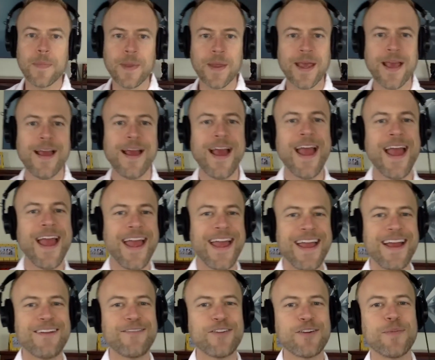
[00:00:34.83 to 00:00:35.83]
Hey
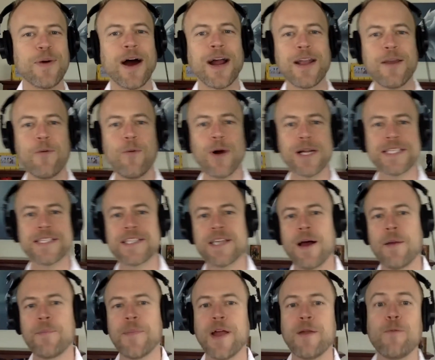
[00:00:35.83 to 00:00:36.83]
everybody, what's
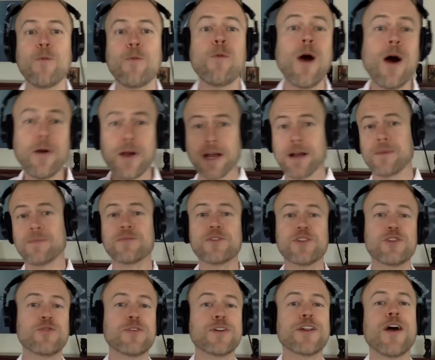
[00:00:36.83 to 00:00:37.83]
up, and welcome
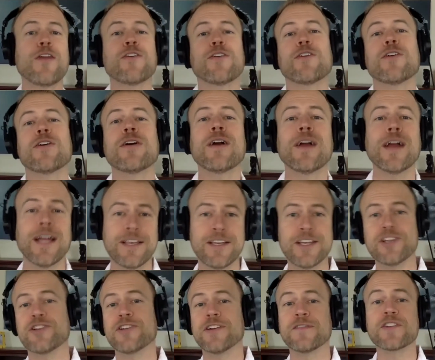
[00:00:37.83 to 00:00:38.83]
to another
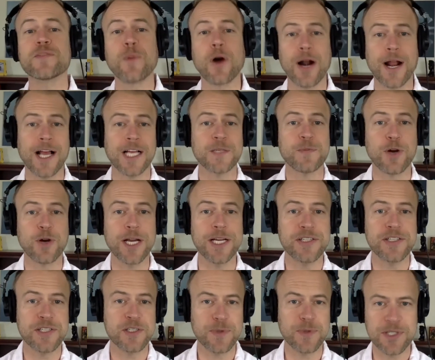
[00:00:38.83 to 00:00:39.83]
edition of Smart
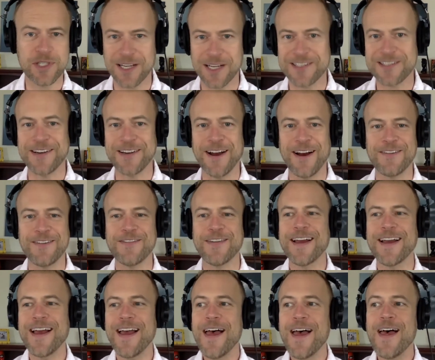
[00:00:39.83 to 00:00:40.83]
Aspirations with Justin Huff.
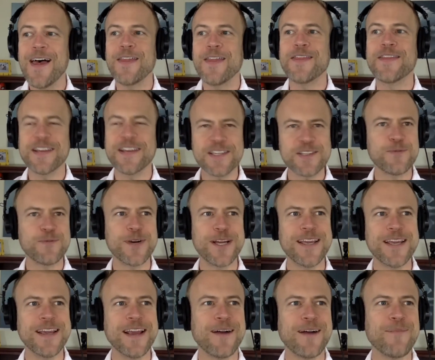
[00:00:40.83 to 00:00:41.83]
This
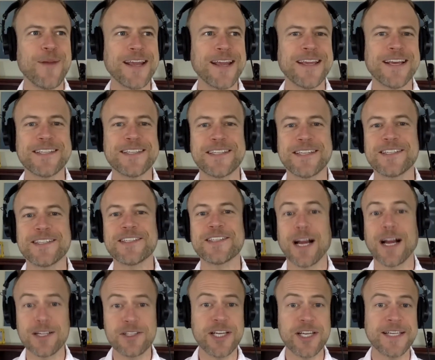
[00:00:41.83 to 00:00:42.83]
week, my guest is
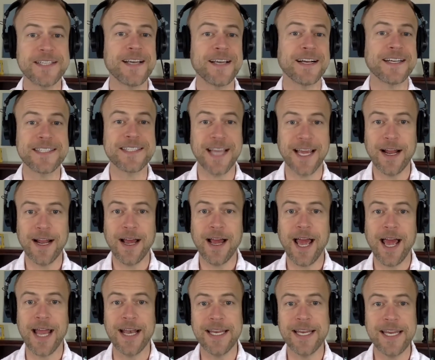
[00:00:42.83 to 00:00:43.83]
Sanjay Saxena,
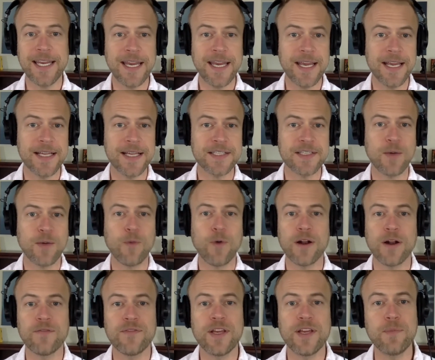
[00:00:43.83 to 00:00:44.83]
and he is one
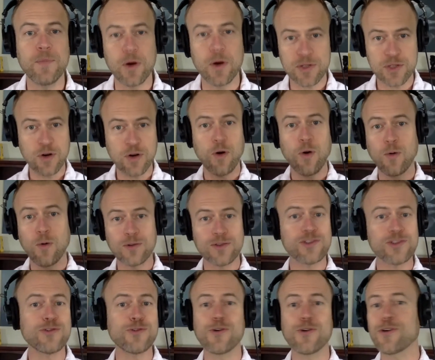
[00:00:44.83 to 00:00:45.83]
of the most old
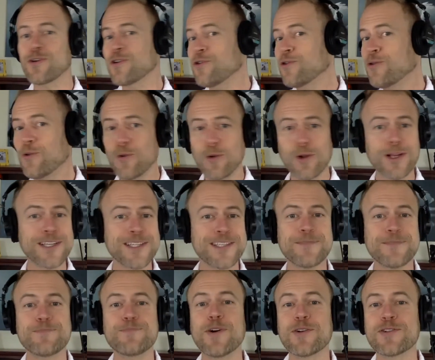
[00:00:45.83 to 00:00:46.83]
school, coolest,
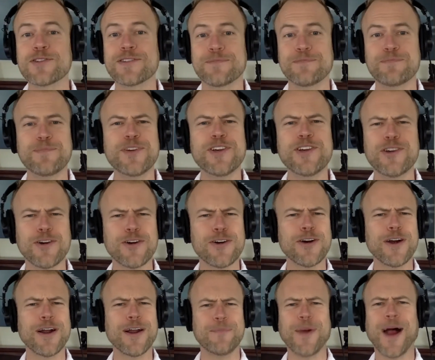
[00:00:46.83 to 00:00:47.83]
most
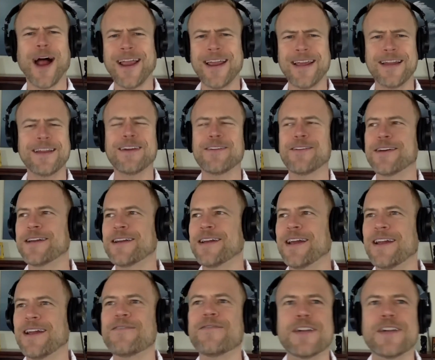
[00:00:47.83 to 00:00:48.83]
pure, pioneering
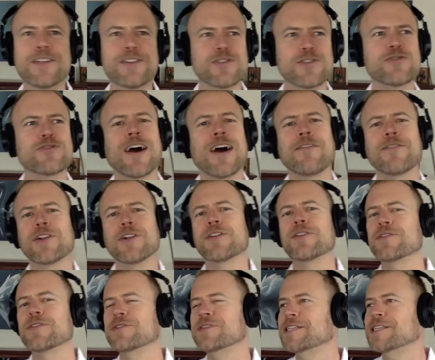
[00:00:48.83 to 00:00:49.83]
adventure travel
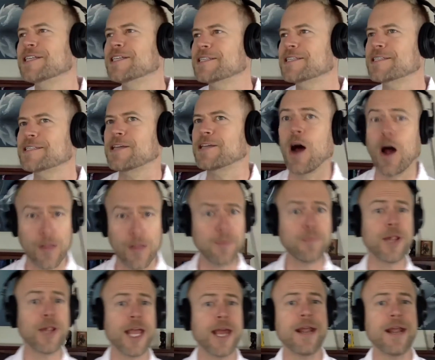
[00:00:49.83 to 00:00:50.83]
enthusiasts on the
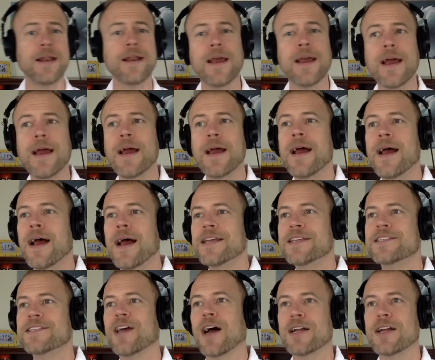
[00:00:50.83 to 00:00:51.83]
planet.
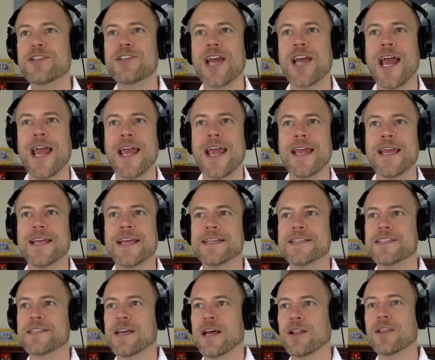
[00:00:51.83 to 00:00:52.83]
Sanjay
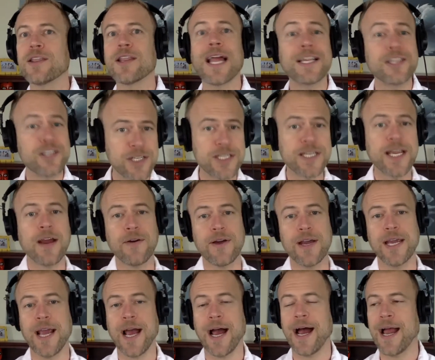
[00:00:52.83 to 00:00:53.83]
is a legendary
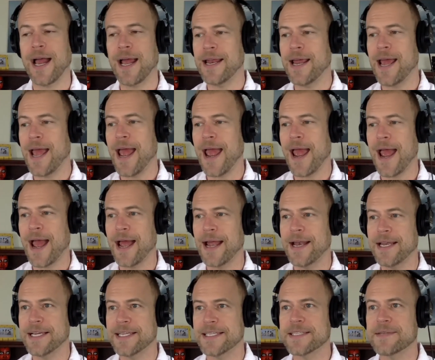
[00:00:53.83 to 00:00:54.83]
guide and
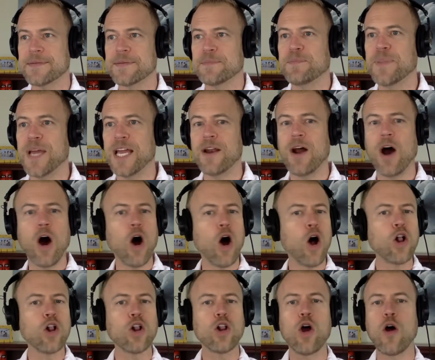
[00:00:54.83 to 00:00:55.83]
has been
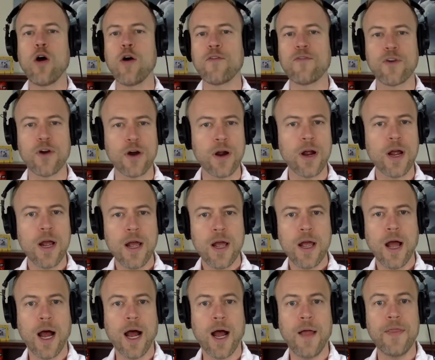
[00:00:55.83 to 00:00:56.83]
all over
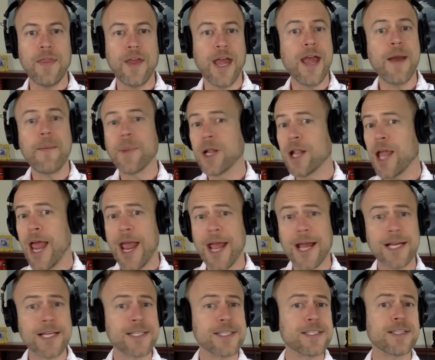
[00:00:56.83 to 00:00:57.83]
the
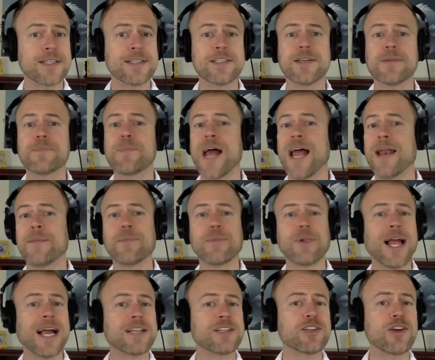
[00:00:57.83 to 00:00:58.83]
Himalayas, the Tibetan
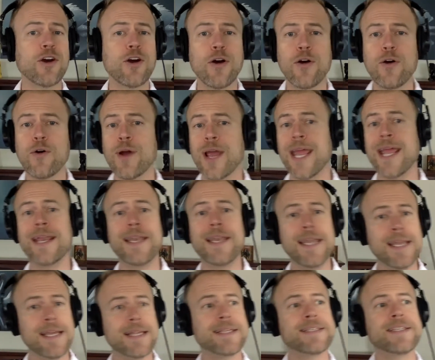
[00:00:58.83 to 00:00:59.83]
Plateau,
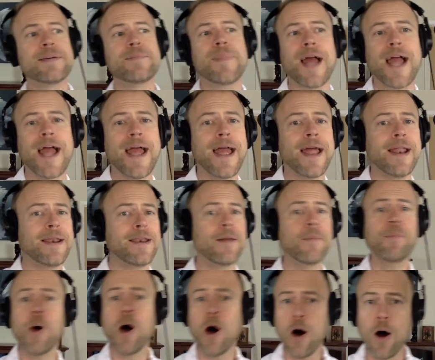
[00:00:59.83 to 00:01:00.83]
Indian Tibet,
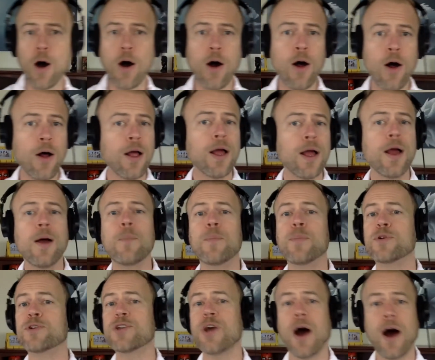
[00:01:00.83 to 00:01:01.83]
Nepal,
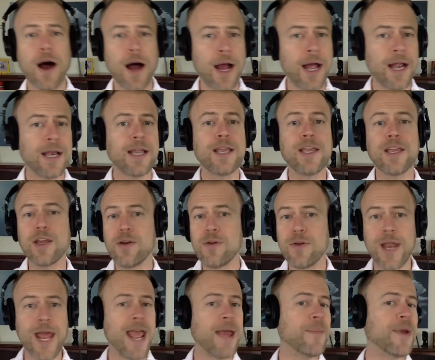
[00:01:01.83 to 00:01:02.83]
Bhutan, you
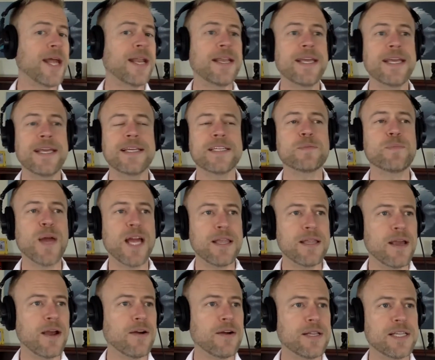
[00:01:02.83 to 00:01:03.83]
name it, he's been
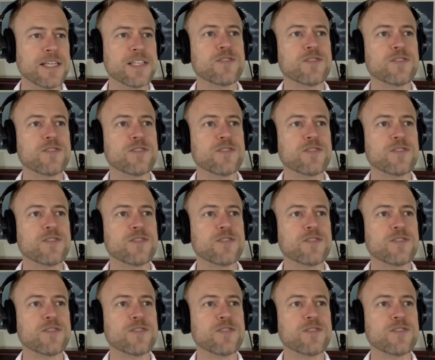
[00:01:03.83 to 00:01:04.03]
there in this